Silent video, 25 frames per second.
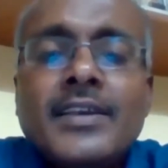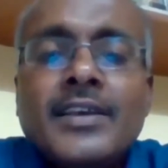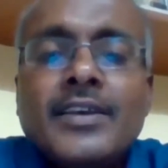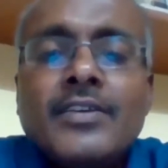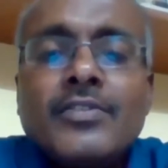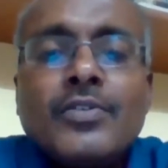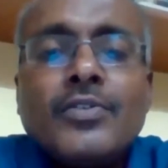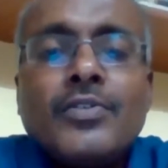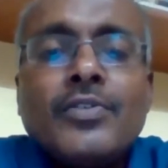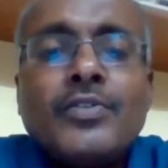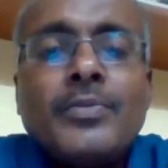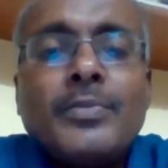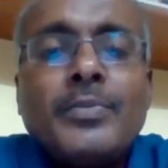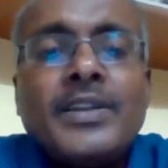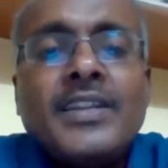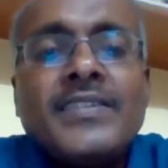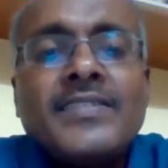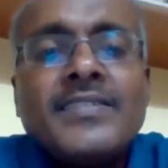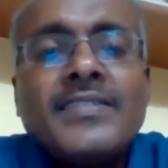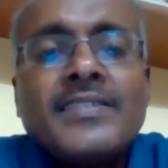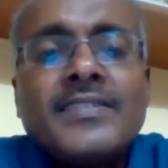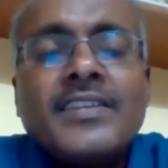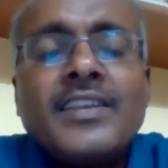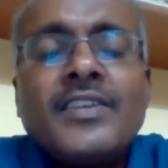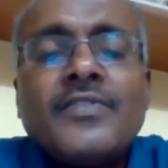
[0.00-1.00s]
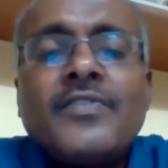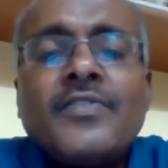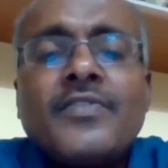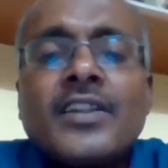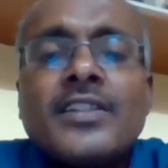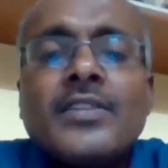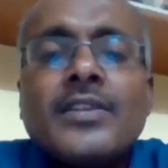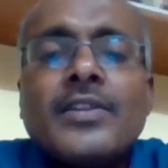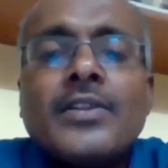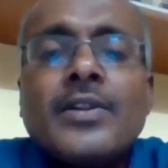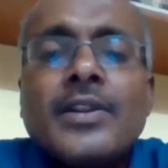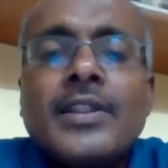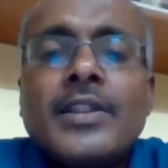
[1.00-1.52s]
So we will be discussing
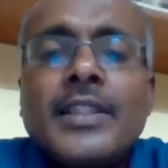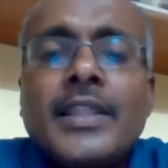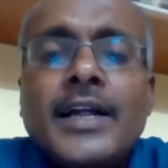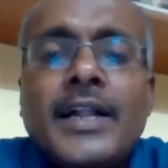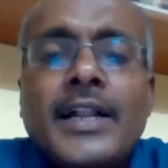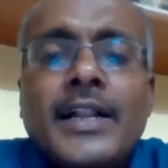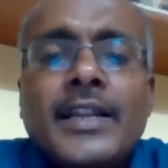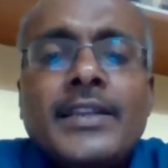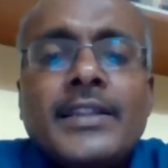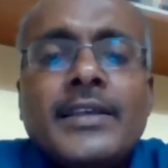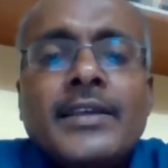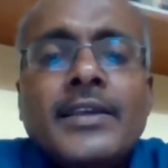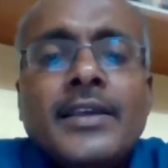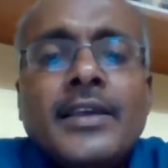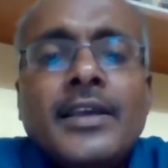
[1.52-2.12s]
further on that.